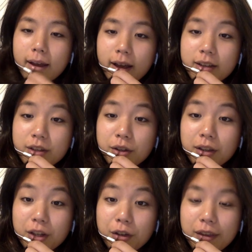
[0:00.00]
until
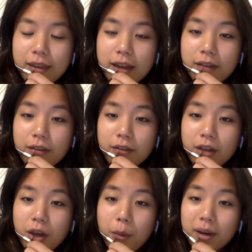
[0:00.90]
literally the end of the
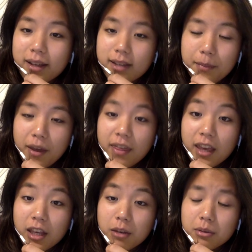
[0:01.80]
video when I said my
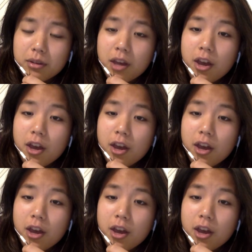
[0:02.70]
thank yous.